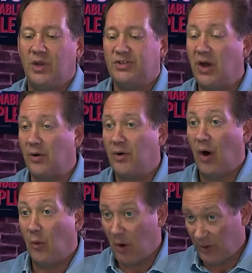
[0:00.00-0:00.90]
So,
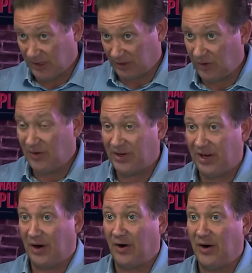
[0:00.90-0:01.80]
what we learned
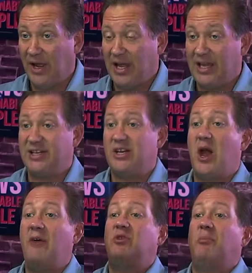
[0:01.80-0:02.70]
here is that you
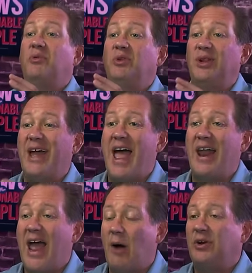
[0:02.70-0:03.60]
have to
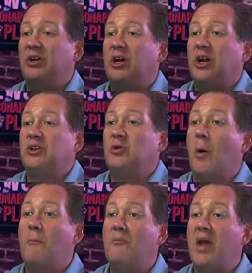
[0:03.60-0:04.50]
plan out when you're going to do
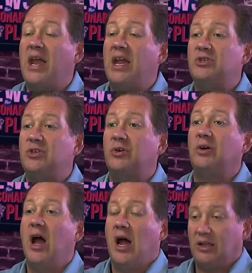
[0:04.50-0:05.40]
a major
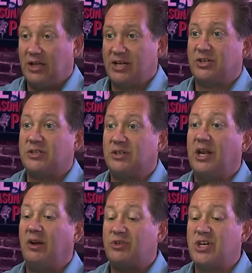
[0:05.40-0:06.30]

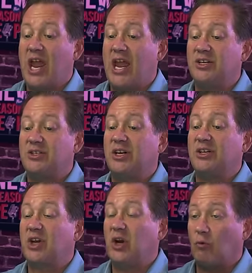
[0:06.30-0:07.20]
legislative change that
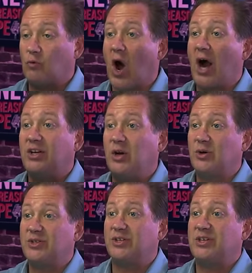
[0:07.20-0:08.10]
is going to rock your
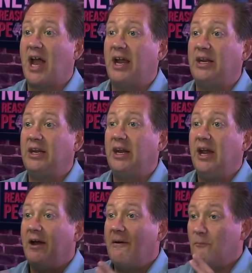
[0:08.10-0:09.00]
society,
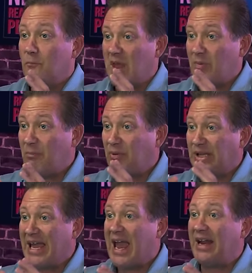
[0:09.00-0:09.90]
maybe
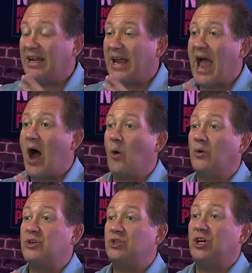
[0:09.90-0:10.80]
plan it
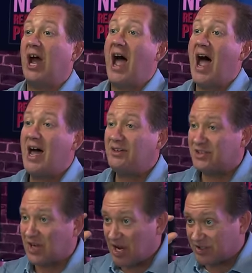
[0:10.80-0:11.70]
out
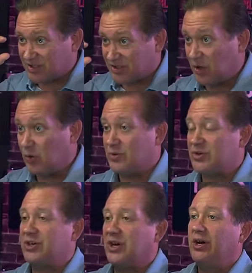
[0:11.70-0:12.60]
just a
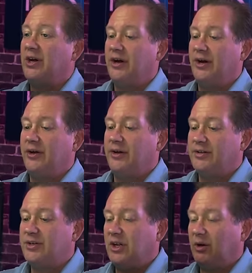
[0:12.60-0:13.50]
scooch
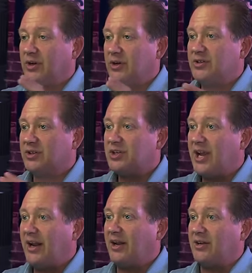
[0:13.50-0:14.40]
so you reduce the
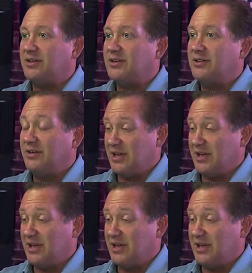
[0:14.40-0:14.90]
shenanigans.